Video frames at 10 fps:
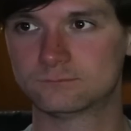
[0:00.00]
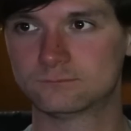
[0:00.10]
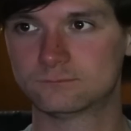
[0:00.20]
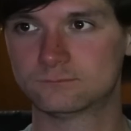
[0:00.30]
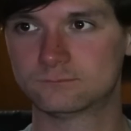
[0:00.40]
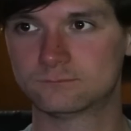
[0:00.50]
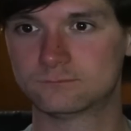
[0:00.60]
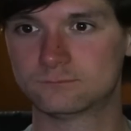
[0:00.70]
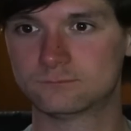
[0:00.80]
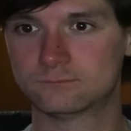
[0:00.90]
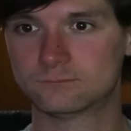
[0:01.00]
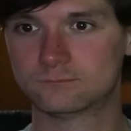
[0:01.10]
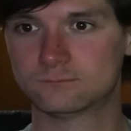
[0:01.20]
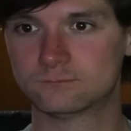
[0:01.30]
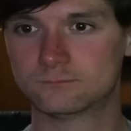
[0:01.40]

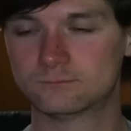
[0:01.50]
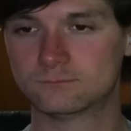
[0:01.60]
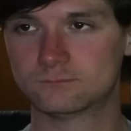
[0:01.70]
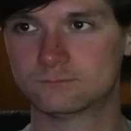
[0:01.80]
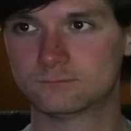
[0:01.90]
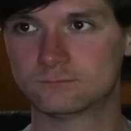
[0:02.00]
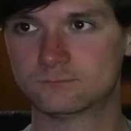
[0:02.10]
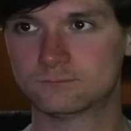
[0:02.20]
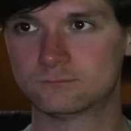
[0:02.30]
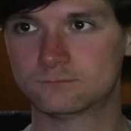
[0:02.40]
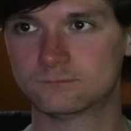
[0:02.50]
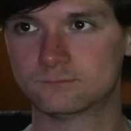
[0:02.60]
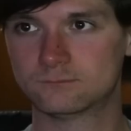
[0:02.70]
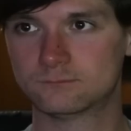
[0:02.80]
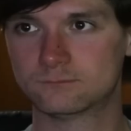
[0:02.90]

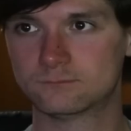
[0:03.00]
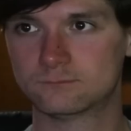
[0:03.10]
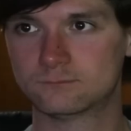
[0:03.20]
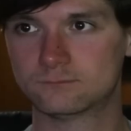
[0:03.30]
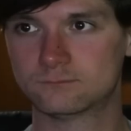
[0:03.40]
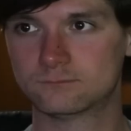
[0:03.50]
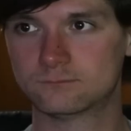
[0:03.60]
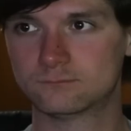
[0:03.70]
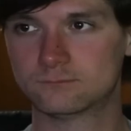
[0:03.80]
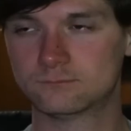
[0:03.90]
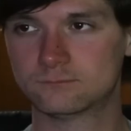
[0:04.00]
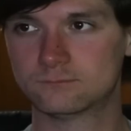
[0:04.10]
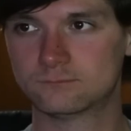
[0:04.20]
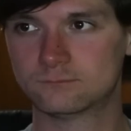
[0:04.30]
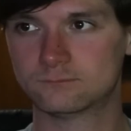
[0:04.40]

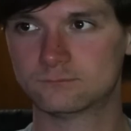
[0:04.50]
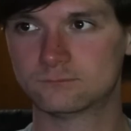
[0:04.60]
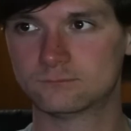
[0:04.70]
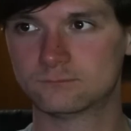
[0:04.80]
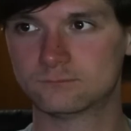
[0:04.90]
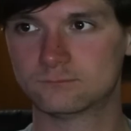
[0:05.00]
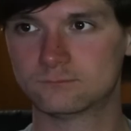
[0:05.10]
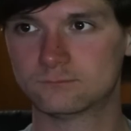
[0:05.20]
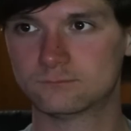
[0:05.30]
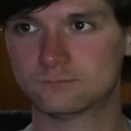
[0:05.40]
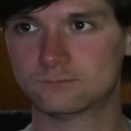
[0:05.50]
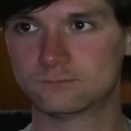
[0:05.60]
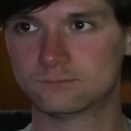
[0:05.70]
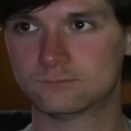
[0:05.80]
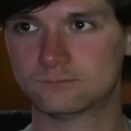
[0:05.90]

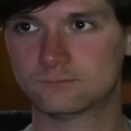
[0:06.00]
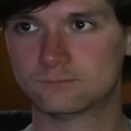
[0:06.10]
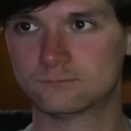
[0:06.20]
(not speaking)